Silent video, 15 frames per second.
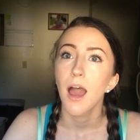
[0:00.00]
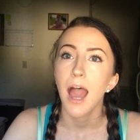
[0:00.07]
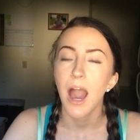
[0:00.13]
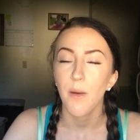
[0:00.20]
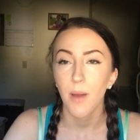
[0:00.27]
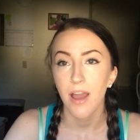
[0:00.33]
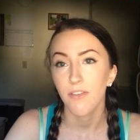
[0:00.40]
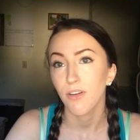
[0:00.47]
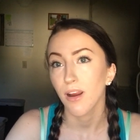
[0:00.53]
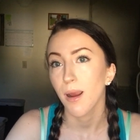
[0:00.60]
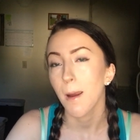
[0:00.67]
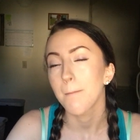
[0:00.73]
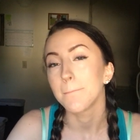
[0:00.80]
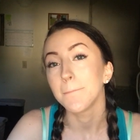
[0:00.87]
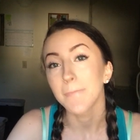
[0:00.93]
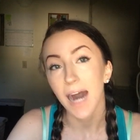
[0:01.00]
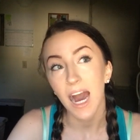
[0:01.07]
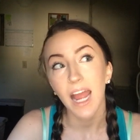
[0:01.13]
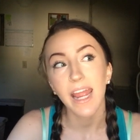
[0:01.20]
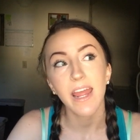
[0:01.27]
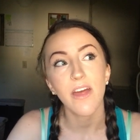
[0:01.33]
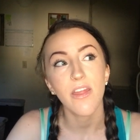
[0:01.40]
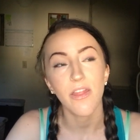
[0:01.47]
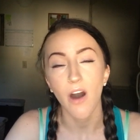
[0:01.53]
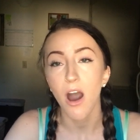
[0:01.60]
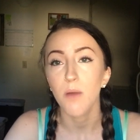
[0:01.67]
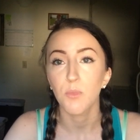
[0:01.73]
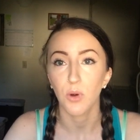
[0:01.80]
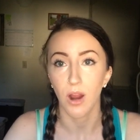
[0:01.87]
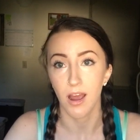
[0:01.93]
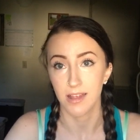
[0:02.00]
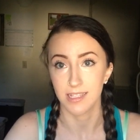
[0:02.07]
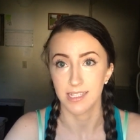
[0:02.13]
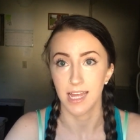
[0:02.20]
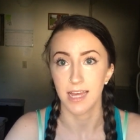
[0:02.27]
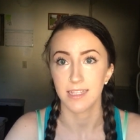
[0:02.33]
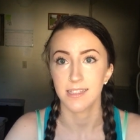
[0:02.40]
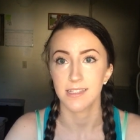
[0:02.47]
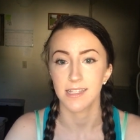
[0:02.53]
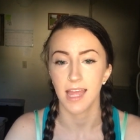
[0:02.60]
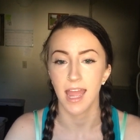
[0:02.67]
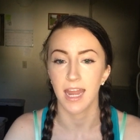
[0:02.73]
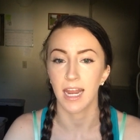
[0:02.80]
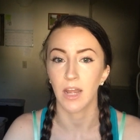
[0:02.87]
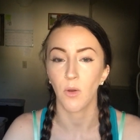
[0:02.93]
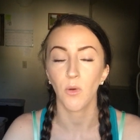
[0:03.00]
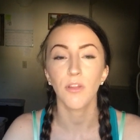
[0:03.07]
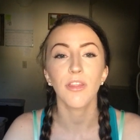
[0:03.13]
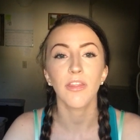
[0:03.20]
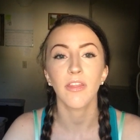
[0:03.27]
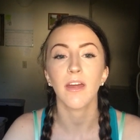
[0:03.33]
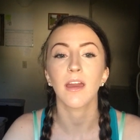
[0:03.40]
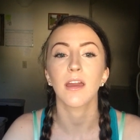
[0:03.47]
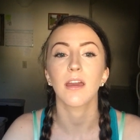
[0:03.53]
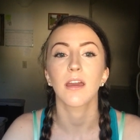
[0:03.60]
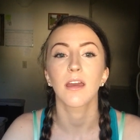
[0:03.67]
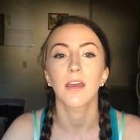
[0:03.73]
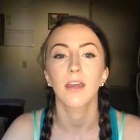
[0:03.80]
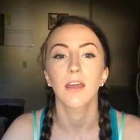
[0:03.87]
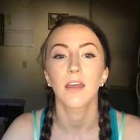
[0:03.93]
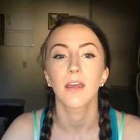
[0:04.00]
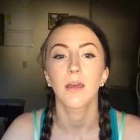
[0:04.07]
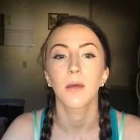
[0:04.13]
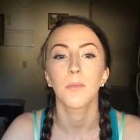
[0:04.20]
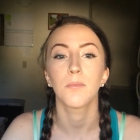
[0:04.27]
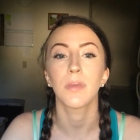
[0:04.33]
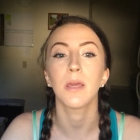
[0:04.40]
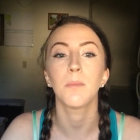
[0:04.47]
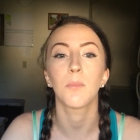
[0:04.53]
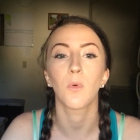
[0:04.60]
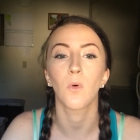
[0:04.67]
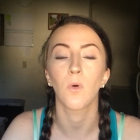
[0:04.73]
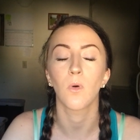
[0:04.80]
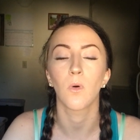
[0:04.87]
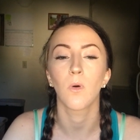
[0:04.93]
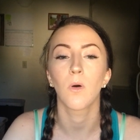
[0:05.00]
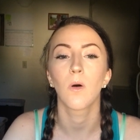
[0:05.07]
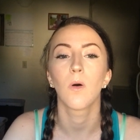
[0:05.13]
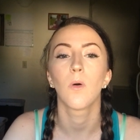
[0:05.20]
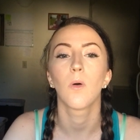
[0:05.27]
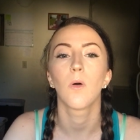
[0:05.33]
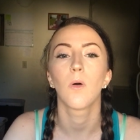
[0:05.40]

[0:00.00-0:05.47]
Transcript: However, my thought process, and I don't think people